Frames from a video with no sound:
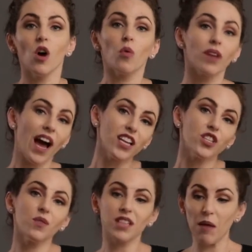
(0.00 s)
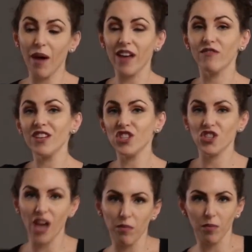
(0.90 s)
what I do is I buy
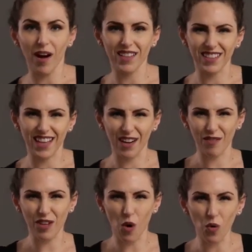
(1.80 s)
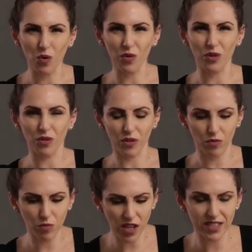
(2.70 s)
vintage apple boxes, kind of the old, the
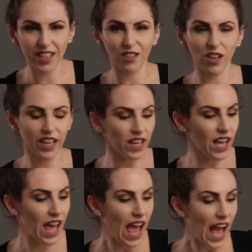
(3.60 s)
rustic looking,